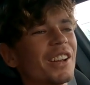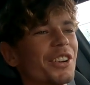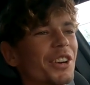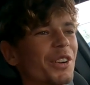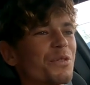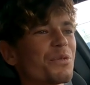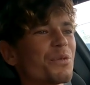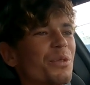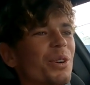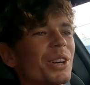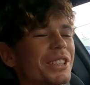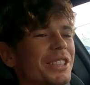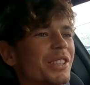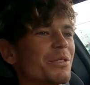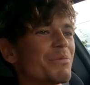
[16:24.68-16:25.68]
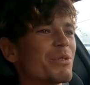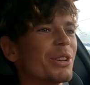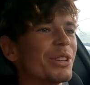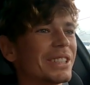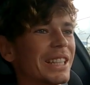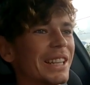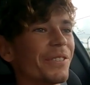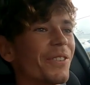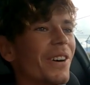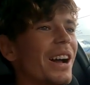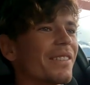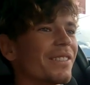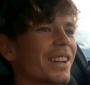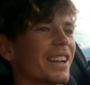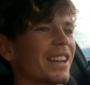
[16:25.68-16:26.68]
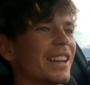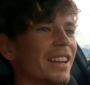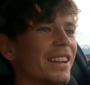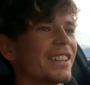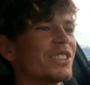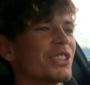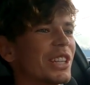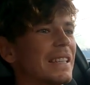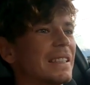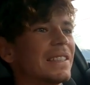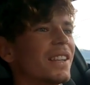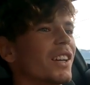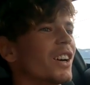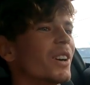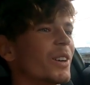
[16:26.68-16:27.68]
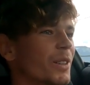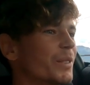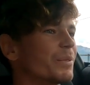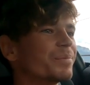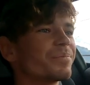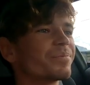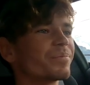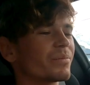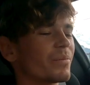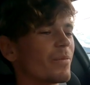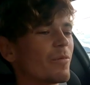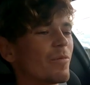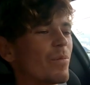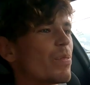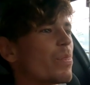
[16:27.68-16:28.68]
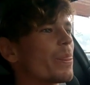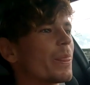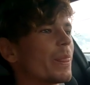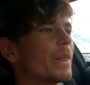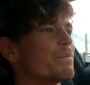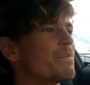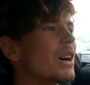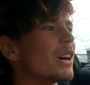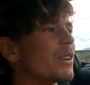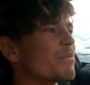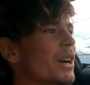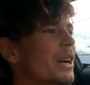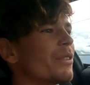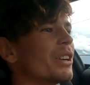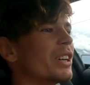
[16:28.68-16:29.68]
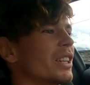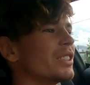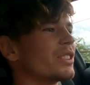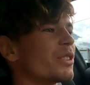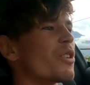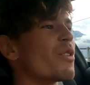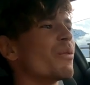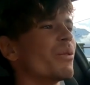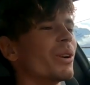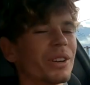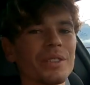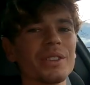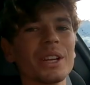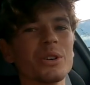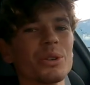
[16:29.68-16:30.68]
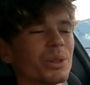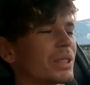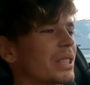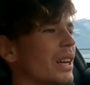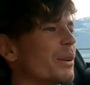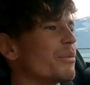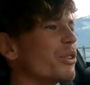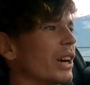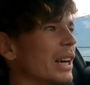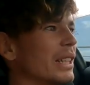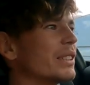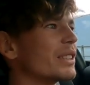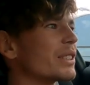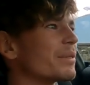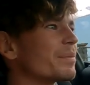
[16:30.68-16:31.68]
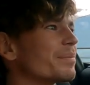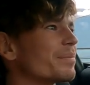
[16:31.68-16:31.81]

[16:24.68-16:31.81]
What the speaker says: God, what a beauty. 599 GTO, mark my words, one of the all-time greats.